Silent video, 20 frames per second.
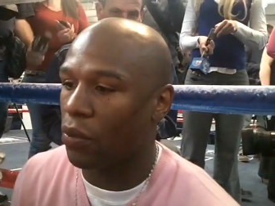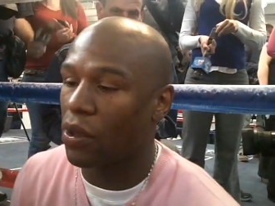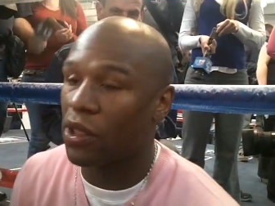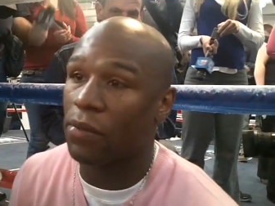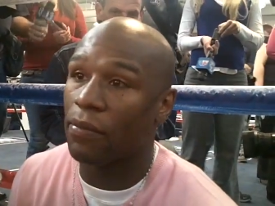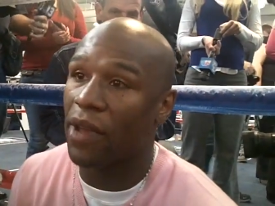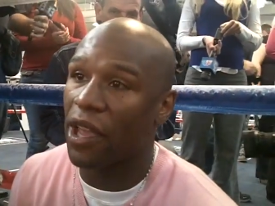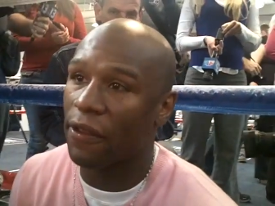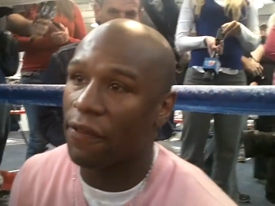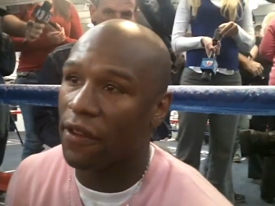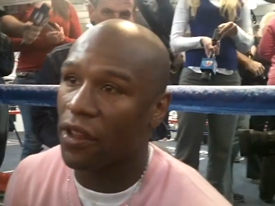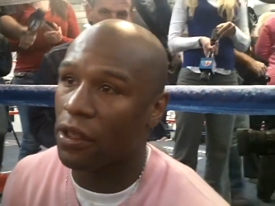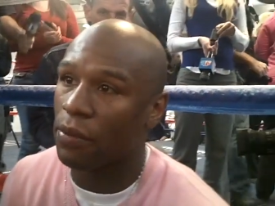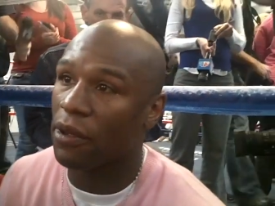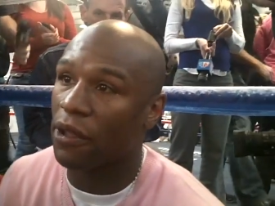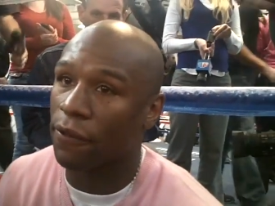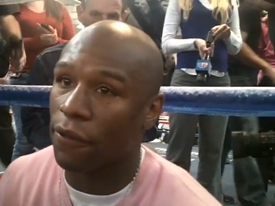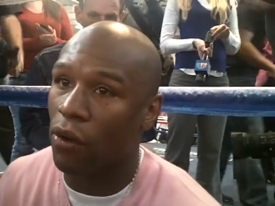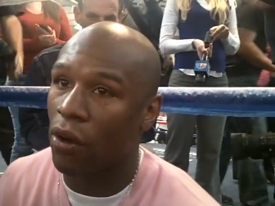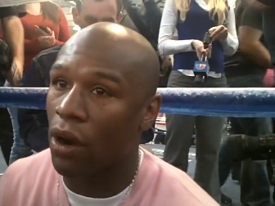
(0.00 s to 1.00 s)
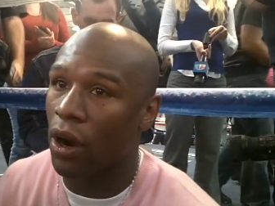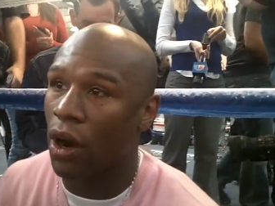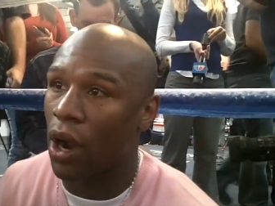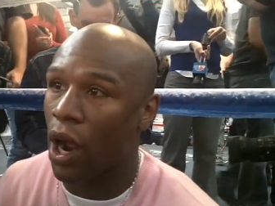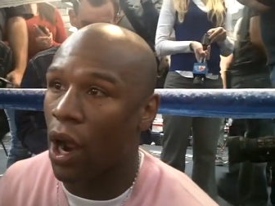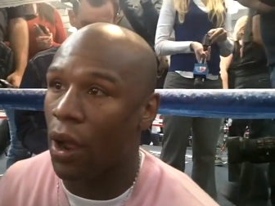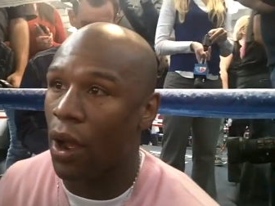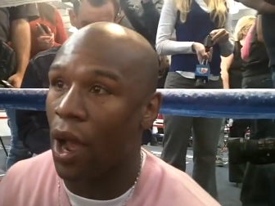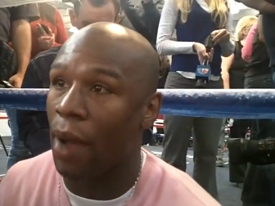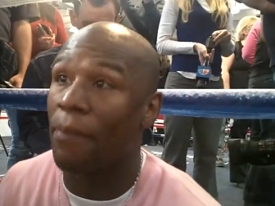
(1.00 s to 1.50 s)
With May 5th before,
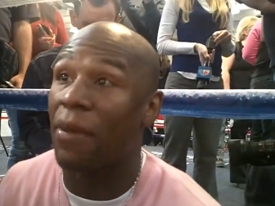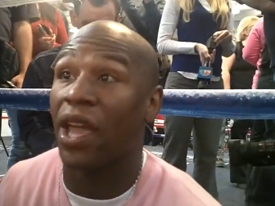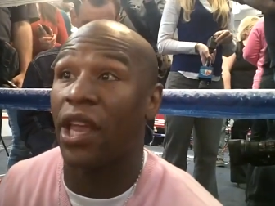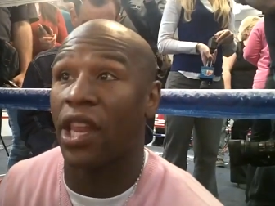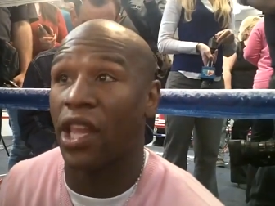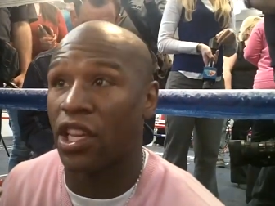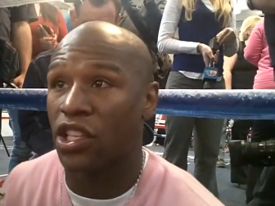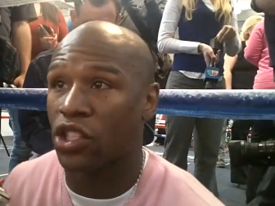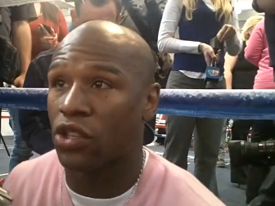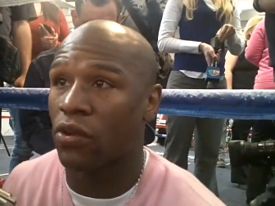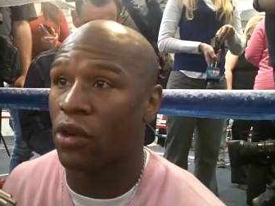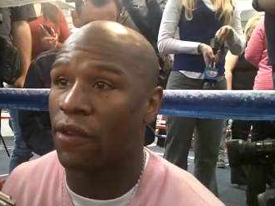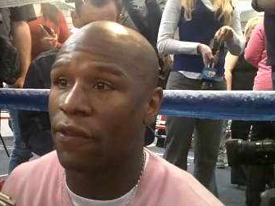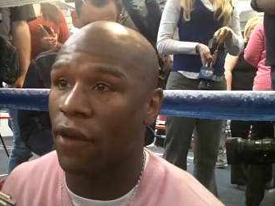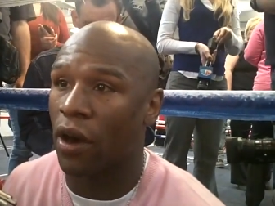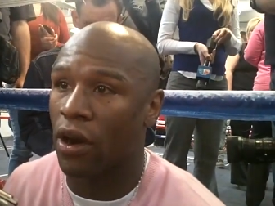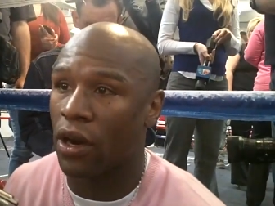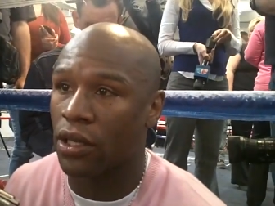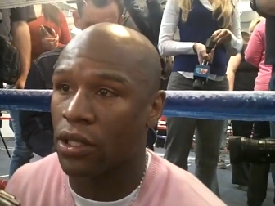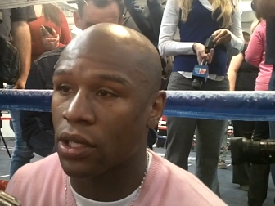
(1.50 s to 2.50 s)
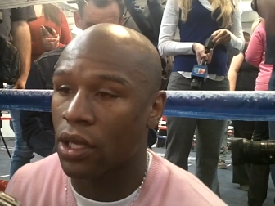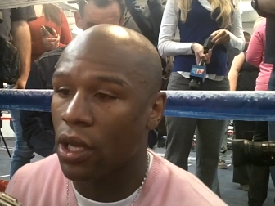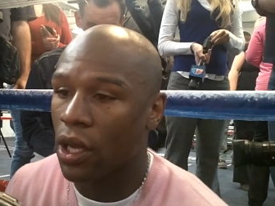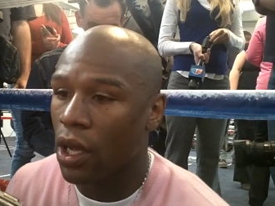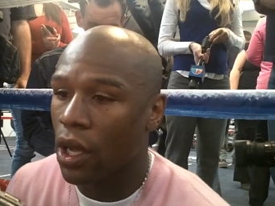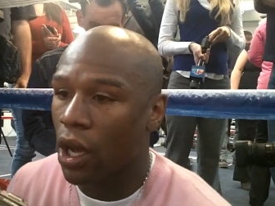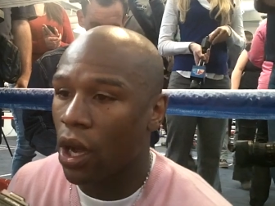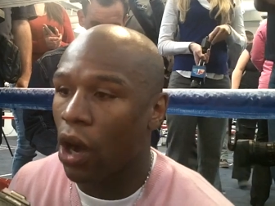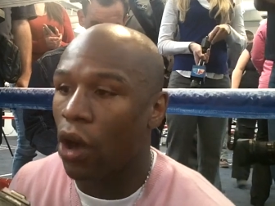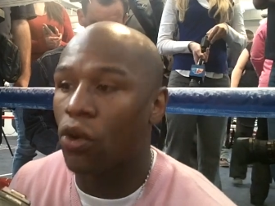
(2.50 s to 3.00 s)
I made history as far as
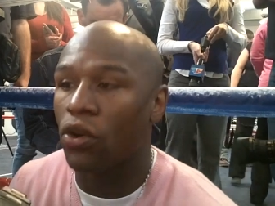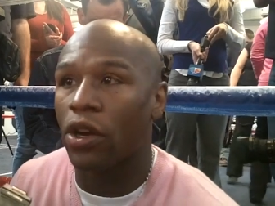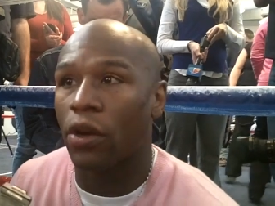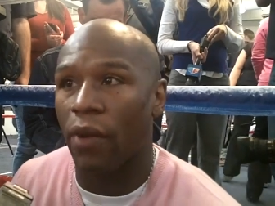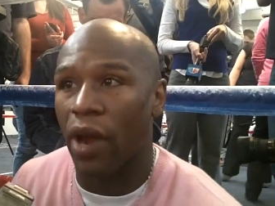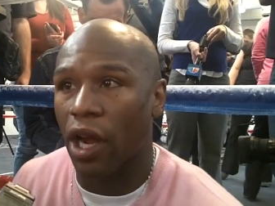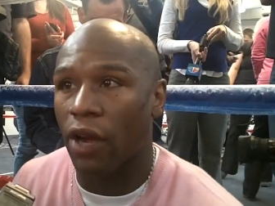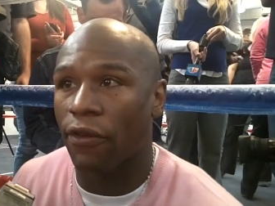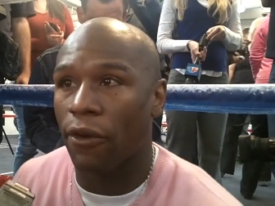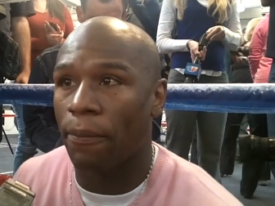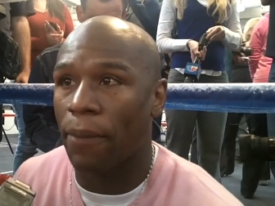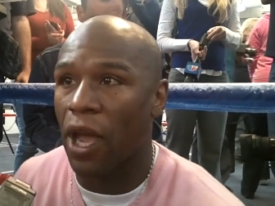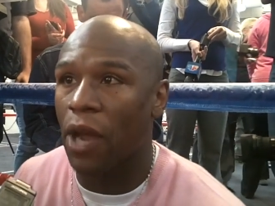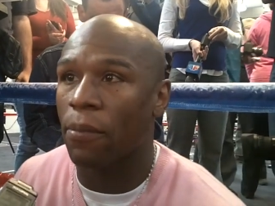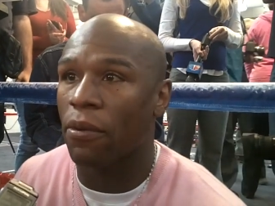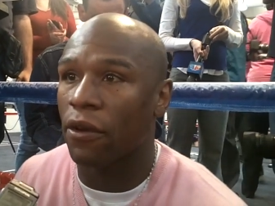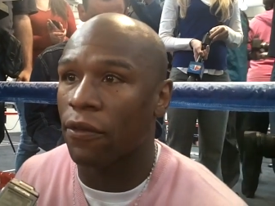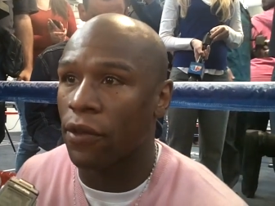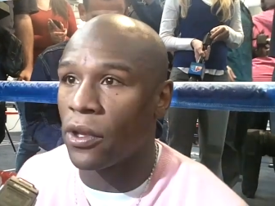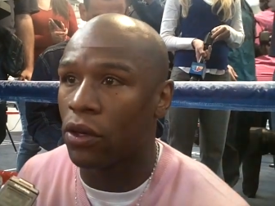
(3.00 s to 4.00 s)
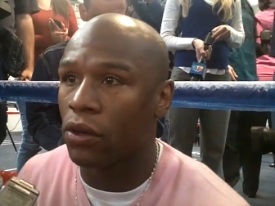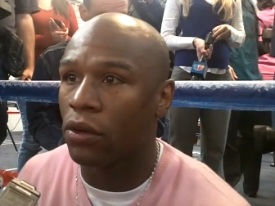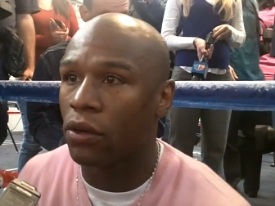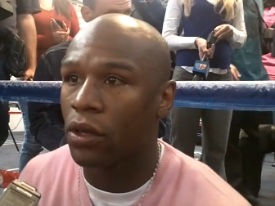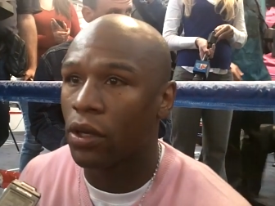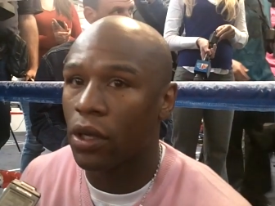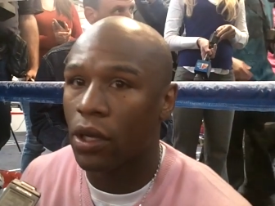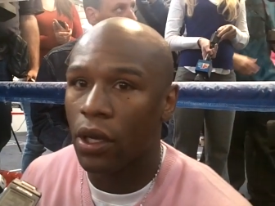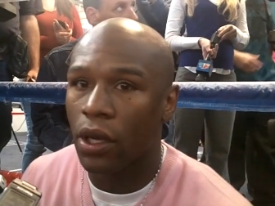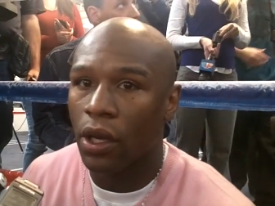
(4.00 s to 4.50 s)
holding the record for pay-per-view
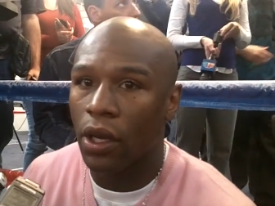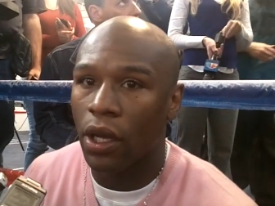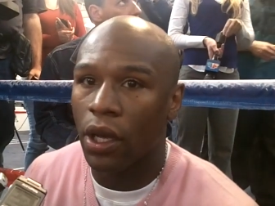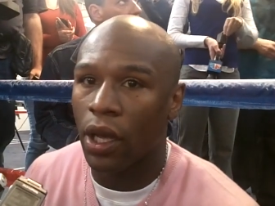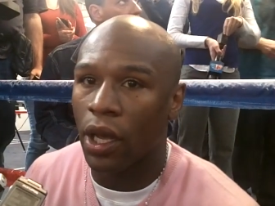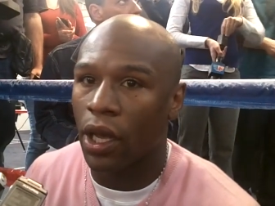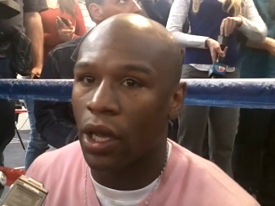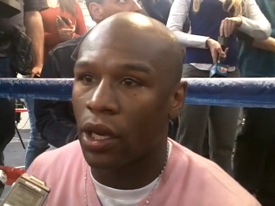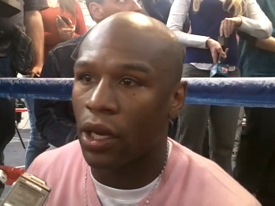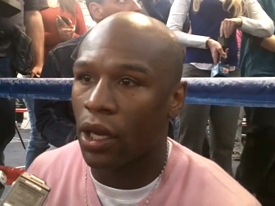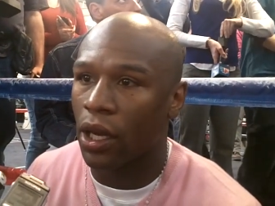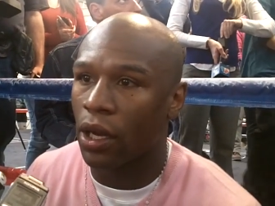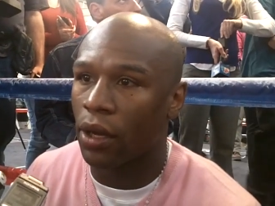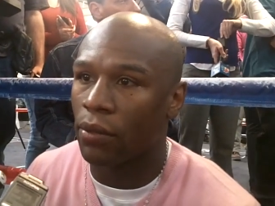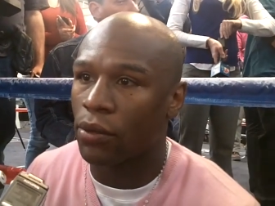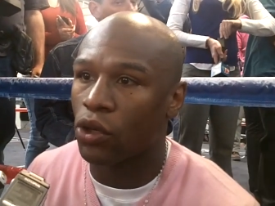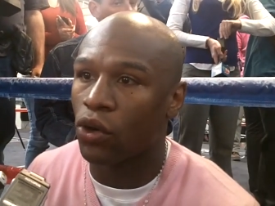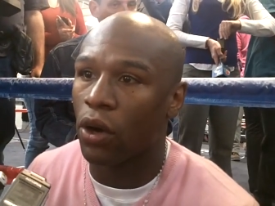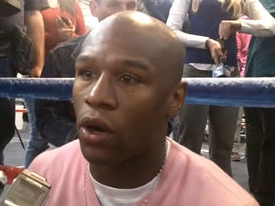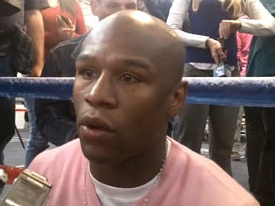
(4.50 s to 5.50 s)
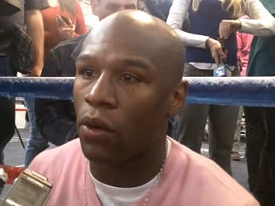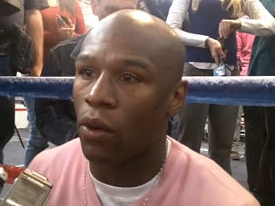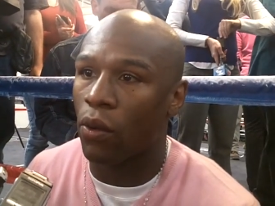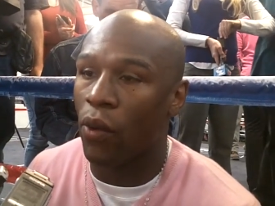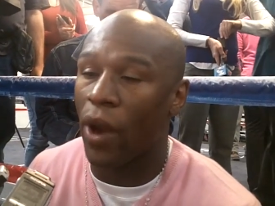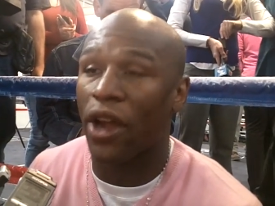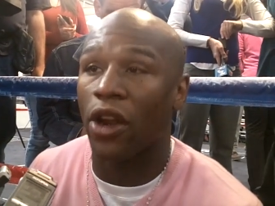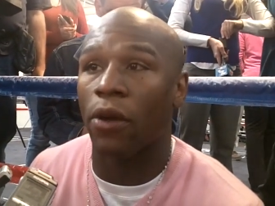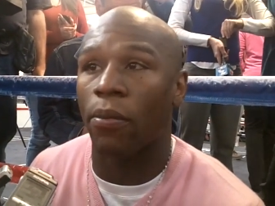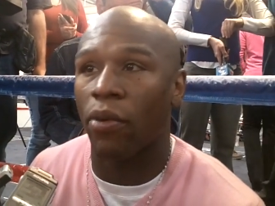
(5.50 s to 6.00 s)
and doing
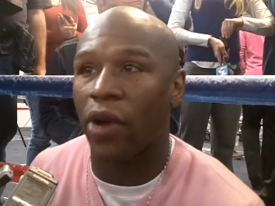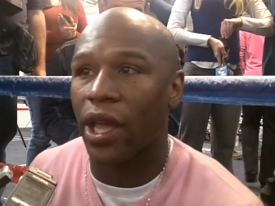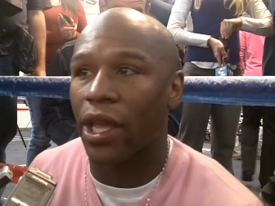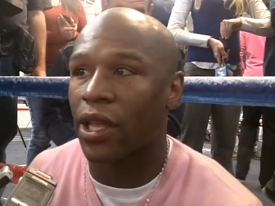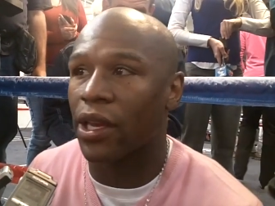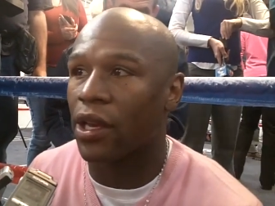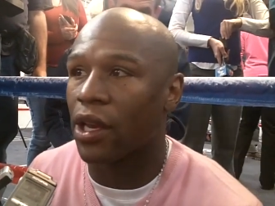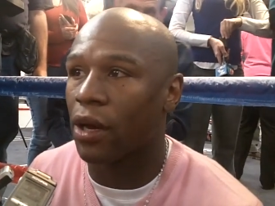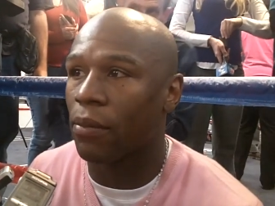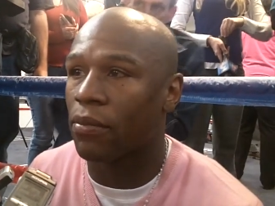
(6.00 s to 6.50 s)
record-breaking